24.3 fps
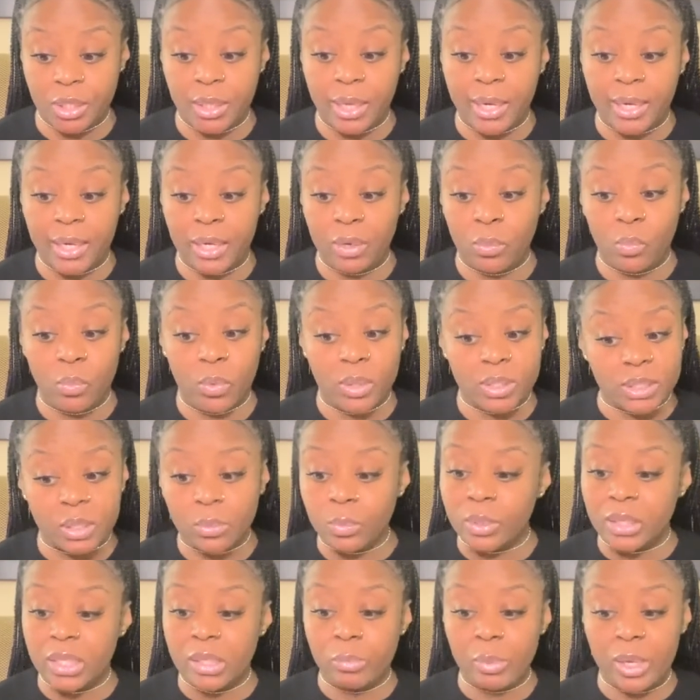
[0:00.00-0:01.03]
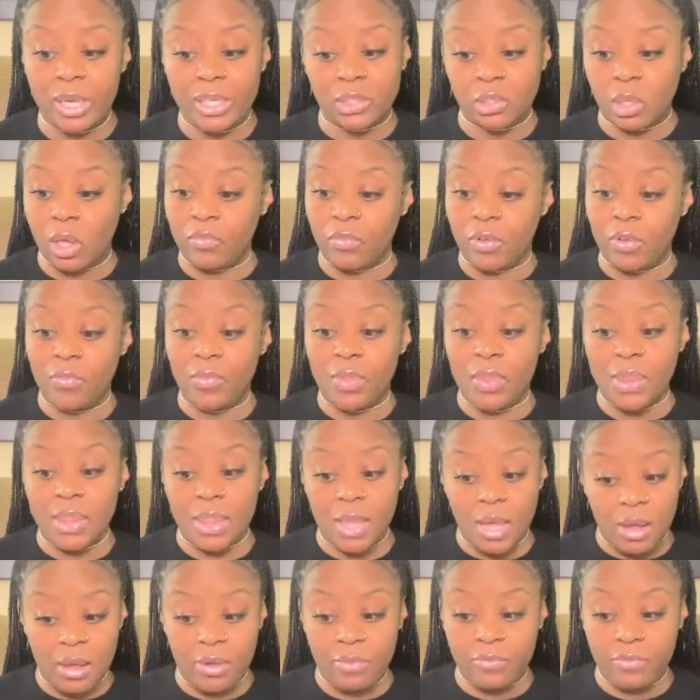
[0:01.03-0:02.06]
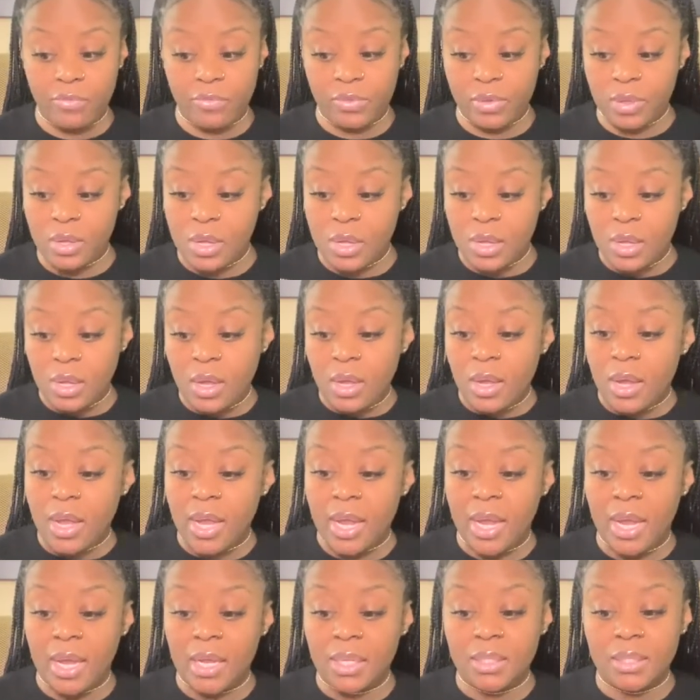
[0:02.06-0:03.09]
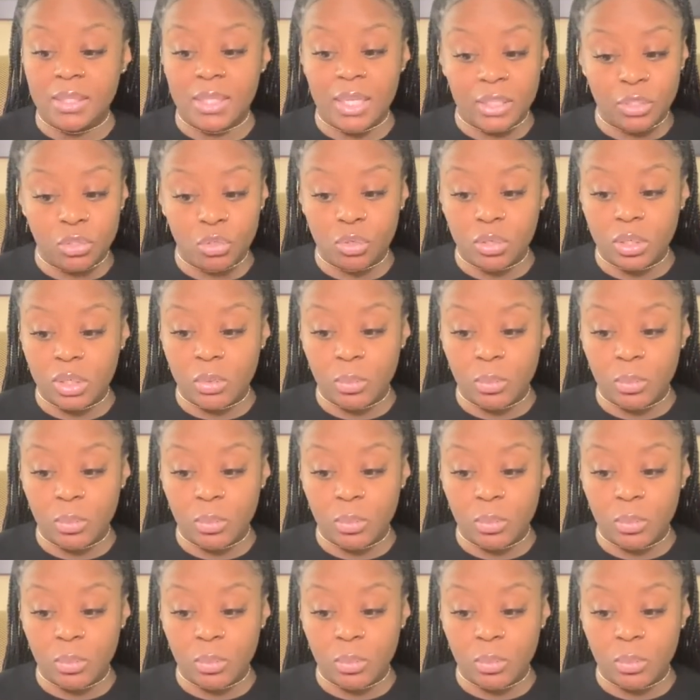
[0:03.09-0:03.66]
Like, it wasn't really based off of love. And then you're gonna